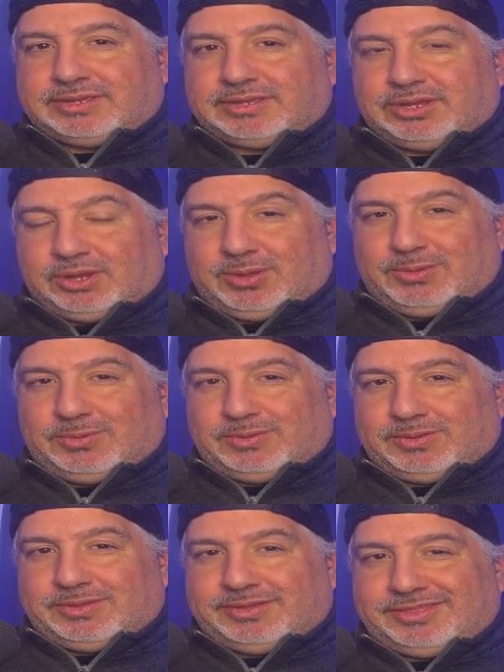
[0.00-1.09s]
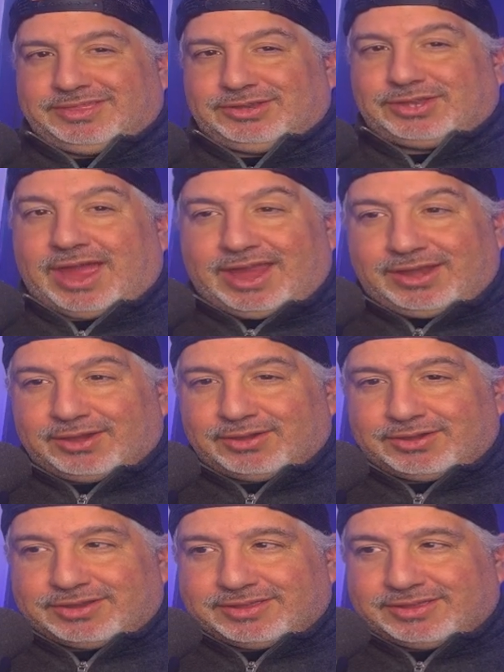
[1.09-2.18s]
You know, they're
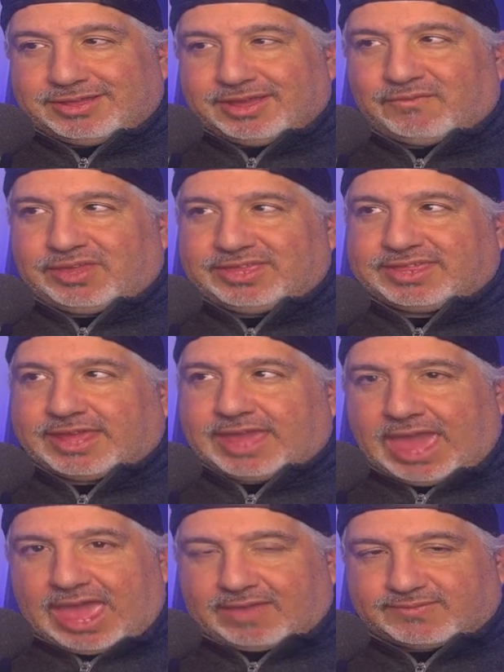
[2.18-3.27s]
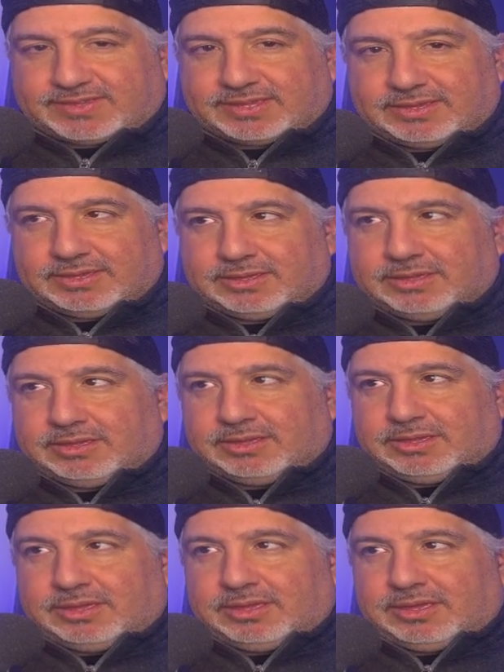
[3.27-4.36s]
tired of his gaffes.
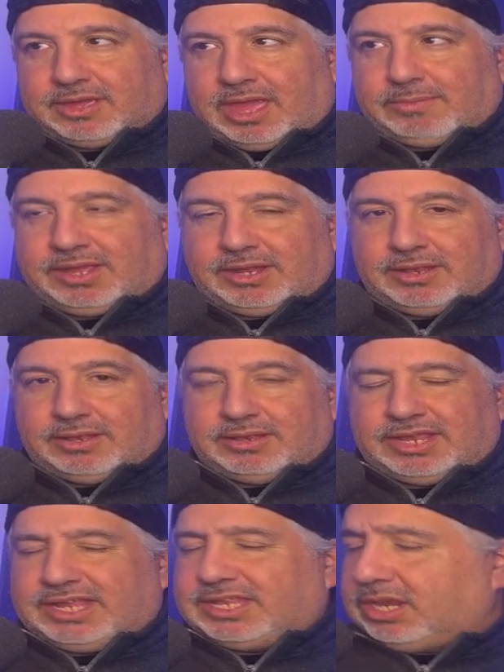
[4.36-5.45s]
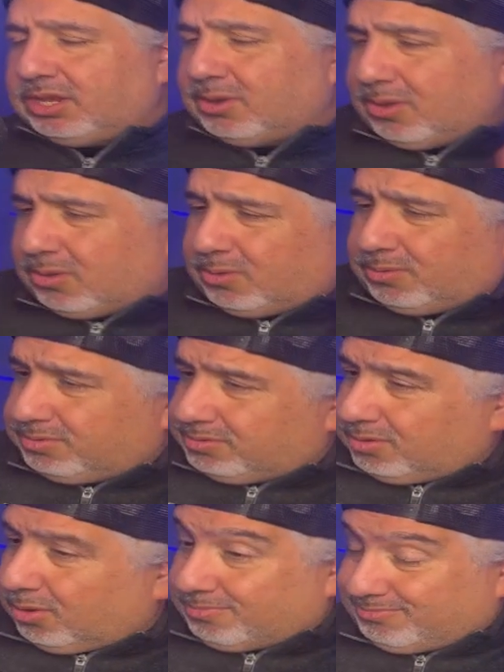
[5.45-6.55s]
I mean, he didn't know,
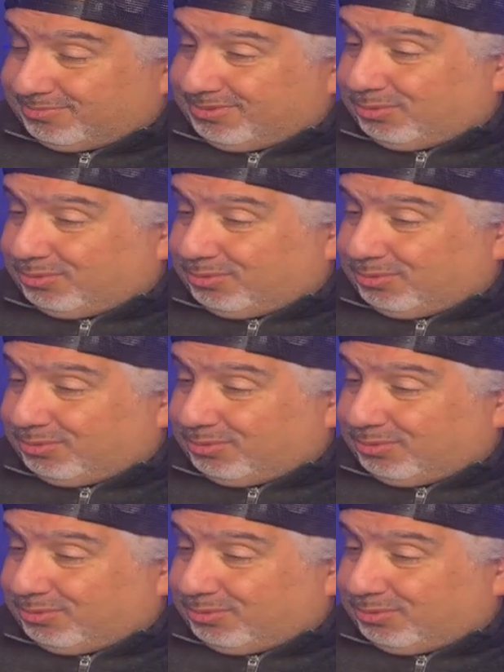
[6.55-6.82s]
or well,